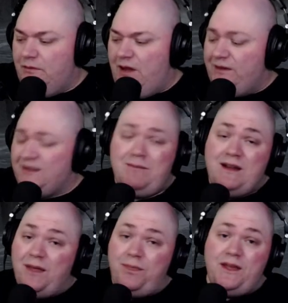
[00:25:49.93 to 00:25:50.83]
It doesn't
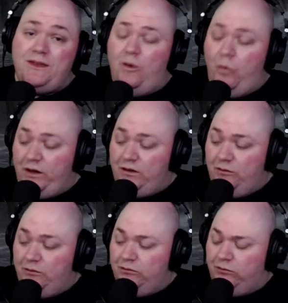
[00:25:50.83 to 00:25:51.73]
mean I think that what
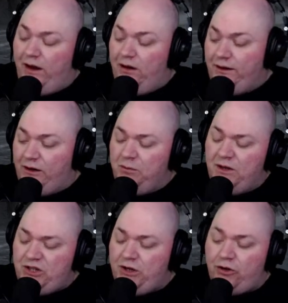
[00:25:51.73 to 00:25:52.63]
Rel and
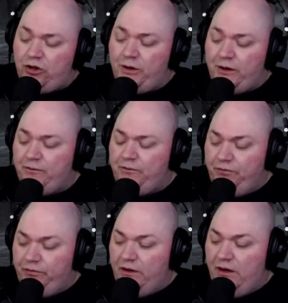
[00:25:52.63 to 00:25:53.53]
RPG are doing
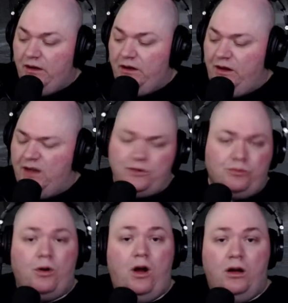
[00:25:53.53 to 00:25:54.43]
is the
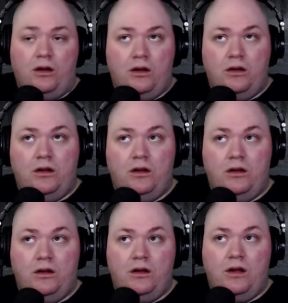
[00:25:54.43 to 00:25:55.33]
wrong
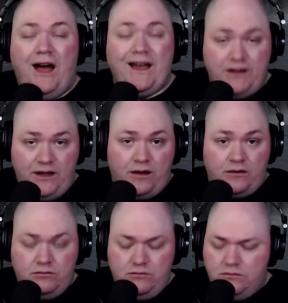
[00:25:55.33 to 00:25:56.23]
idea,
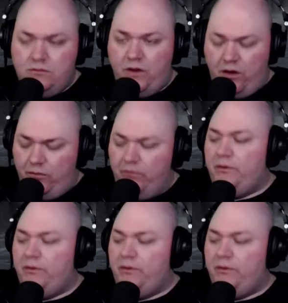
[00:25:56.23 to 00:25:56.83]
though.